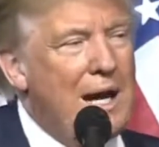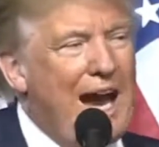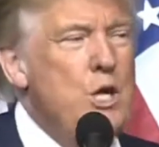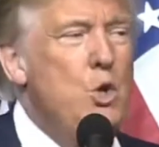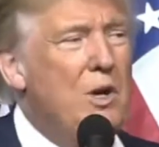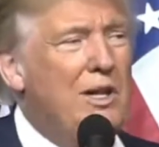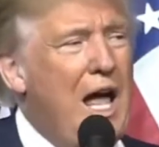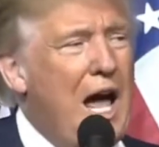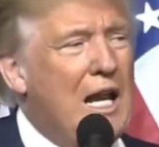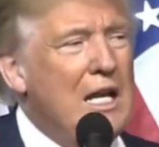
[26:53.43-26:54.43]
I knew a
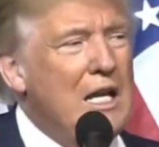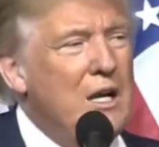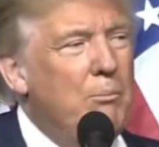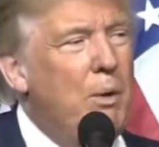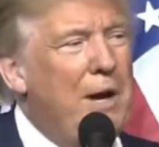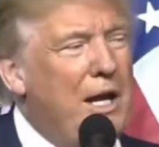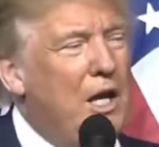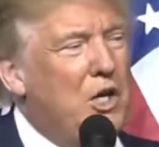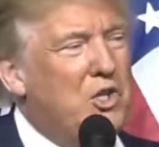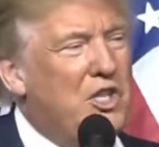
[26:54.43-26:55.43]
lot. But my
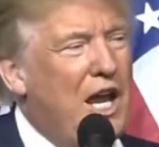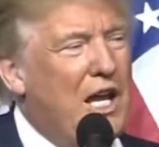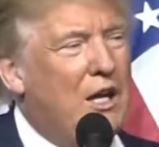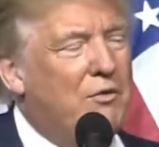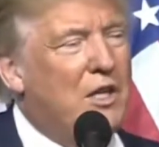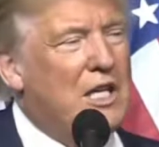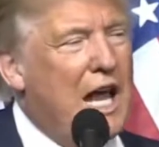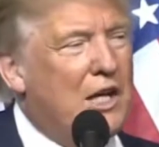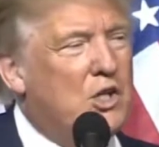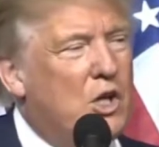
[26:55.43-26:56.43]
understanding of the
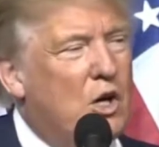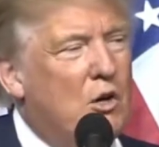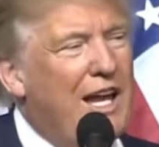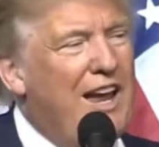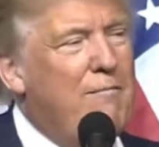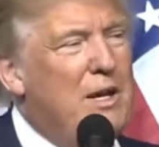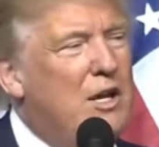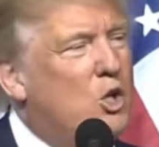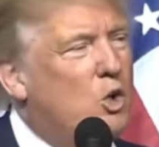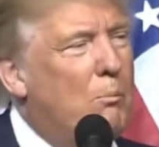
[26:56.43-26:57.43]
tax code gave me
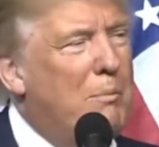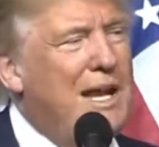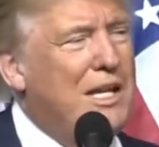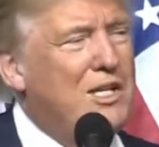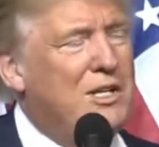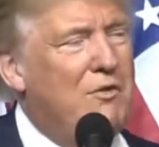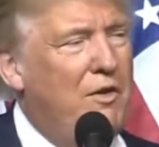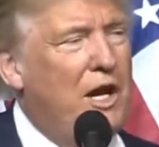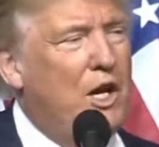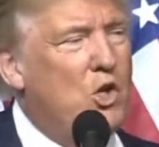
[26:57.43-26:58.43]
a tremendous
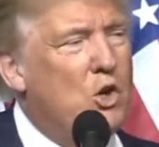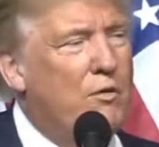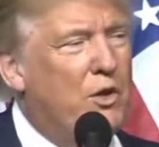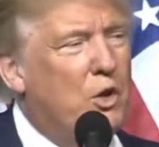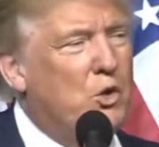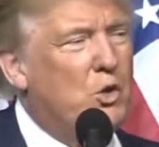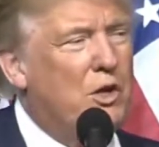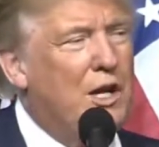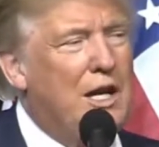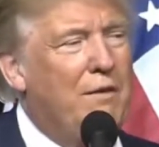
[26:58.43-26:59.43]
advantage over those who
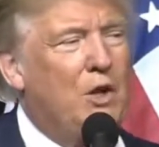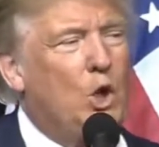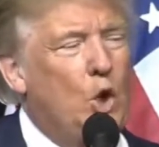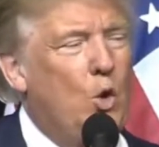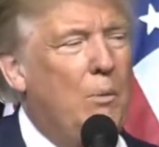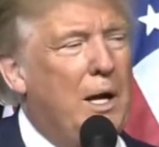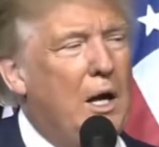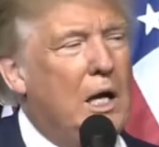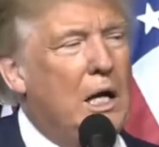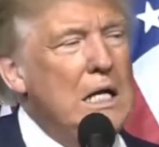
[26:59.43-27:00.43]
didn't have a clue
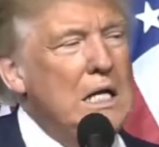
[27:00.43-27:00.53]
about it,